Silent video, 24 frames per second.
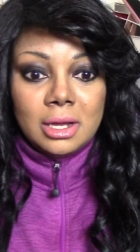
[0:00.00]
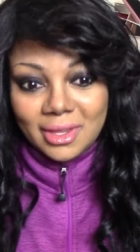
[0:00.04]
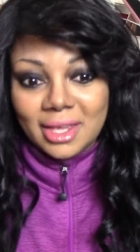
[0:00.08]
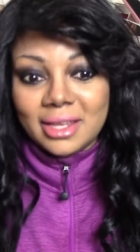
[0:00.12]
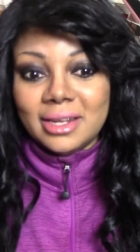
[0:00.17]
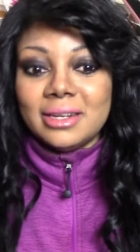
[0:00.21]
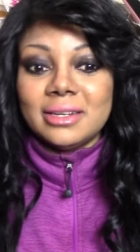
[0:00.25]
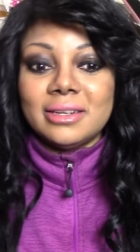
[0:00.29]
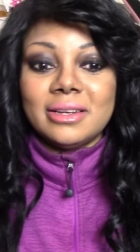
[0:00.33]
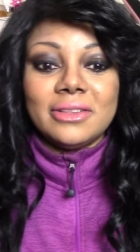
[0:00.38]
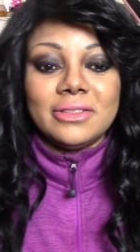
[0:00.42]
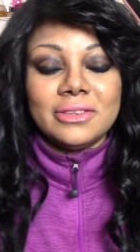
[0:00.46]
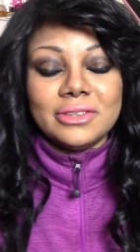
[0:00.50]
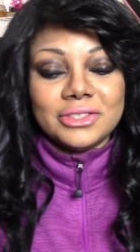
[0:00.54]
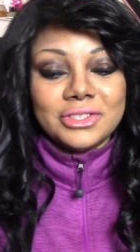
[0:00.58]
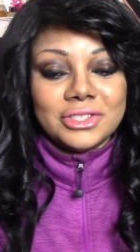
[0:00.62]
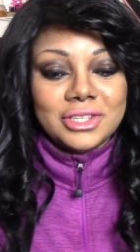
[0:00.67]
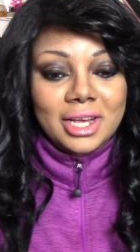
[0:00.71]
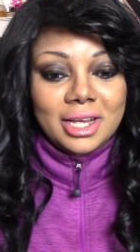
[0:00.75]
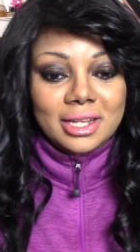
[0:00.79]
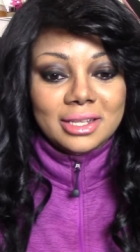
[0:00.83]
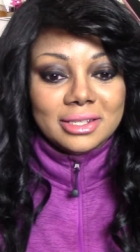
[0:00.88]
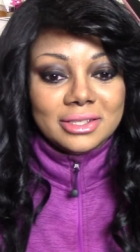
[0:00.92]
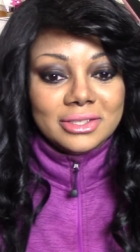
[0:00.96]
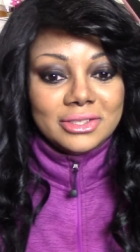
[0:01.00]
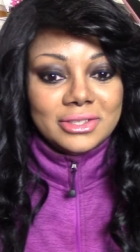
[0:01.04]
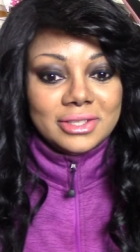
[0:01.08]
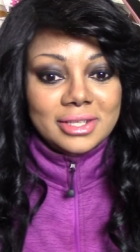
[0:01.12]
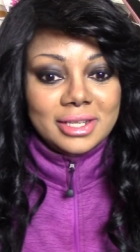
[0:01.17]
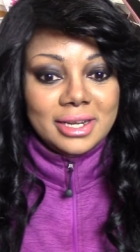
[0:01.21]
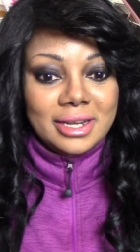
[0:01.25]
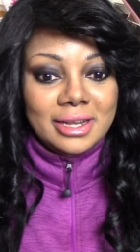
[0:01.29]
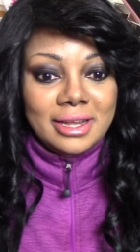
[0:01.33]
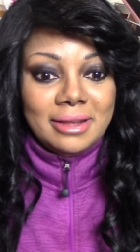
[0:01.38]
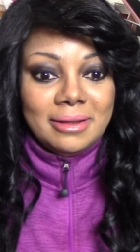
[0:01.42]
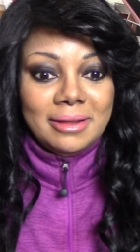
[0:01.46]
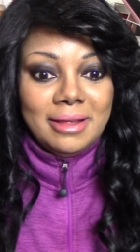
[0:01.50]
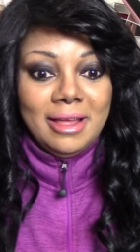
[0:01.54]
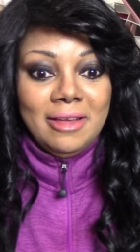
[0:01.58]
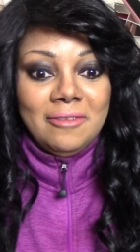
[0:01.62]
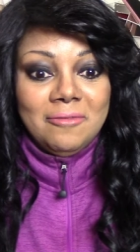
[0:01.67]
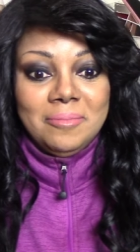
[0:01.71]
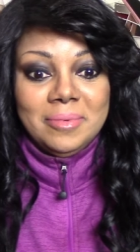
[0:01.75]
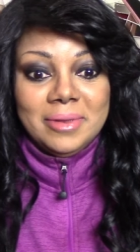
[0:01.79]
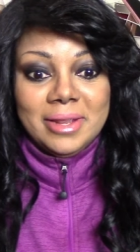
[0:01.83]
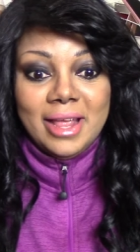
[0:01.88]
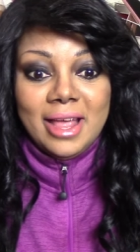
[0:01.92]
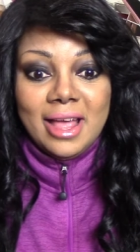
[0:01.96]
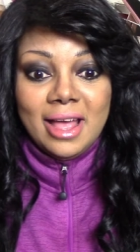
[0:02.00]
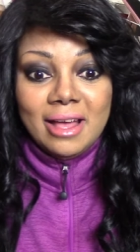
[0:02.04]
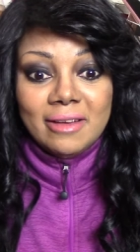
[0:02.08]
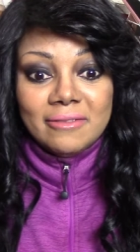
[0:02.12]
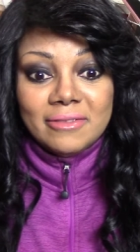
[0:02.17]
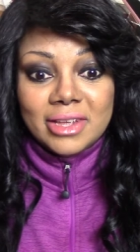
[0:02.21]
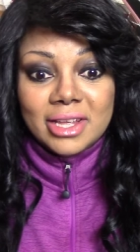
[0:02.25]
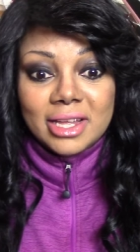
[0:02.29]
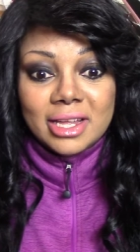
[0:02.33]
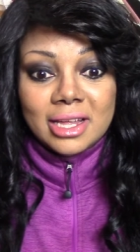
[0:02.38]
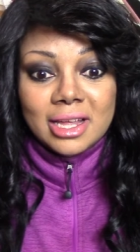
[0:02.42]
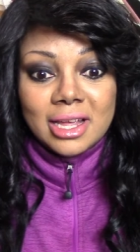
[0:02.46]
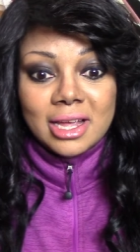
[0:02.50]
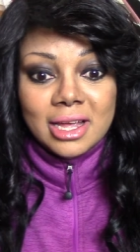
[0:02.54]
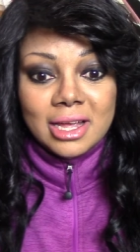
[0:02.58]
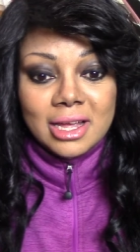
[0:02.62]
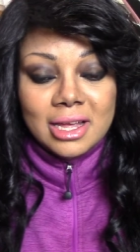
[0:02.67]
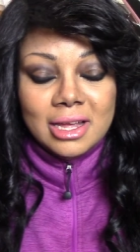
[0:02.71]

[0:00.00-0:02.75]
And another challenge that I have been having